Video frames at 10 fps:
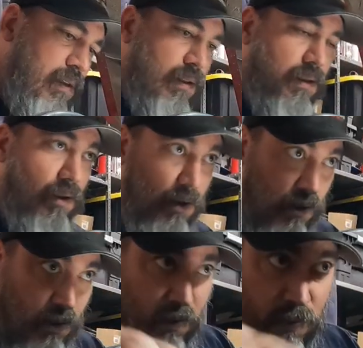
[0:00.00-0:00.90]
I'm
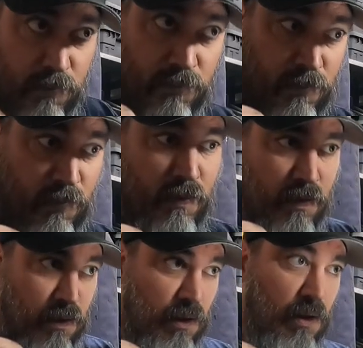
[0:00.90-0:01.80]
unseated right.
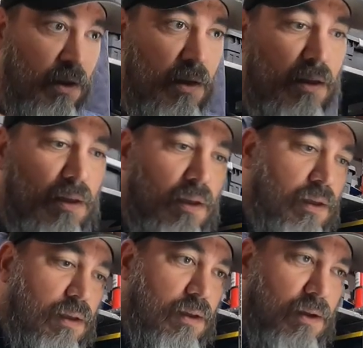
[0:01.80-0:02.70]

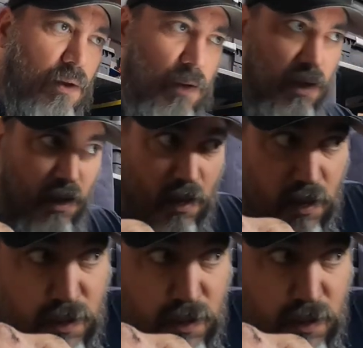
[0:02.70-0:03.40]
Hopefully. Okay.